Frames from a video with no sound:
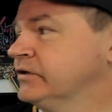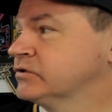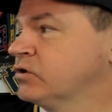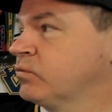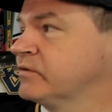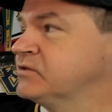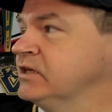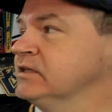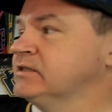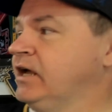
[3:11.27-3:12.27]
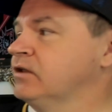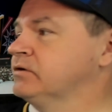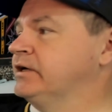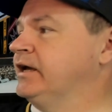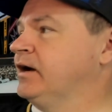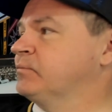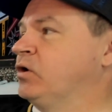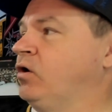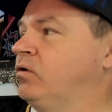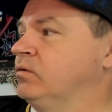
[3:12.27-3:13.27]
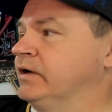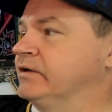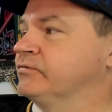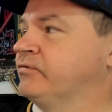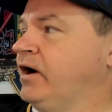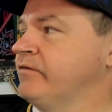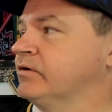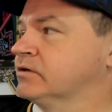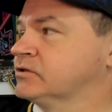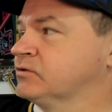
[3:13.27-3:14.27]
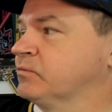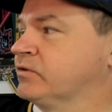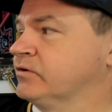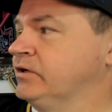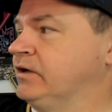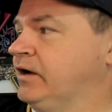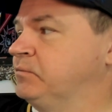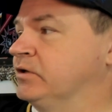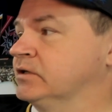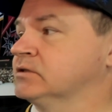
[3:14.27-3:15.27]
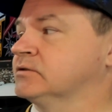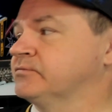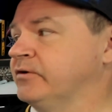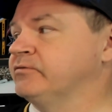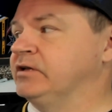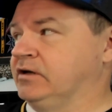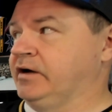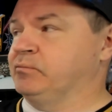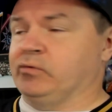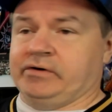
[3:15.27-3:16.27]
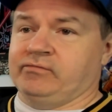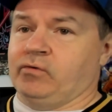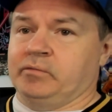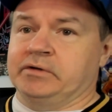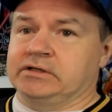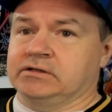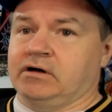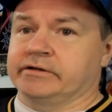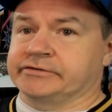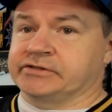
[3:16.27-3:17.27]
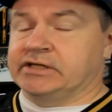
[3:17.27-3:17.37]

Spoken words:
So we've seen a salary cap go in 5 years from $39 million to $59.4 million.